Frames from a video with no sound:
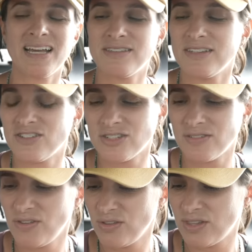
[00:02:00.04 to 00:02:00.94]
ice and just a
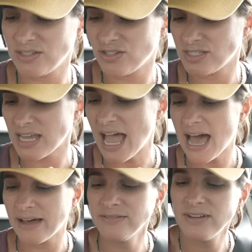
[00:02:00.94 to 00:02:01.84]
few things just to
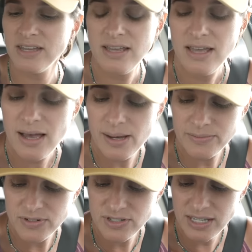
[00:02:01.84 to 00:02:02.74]
have
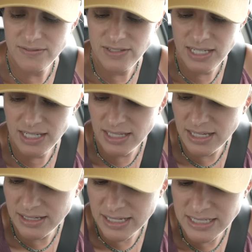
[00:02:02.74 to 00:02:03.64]
for safety.
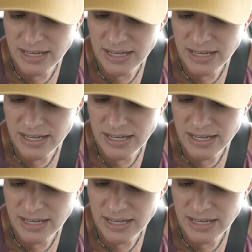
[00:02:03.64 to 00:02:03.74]
I can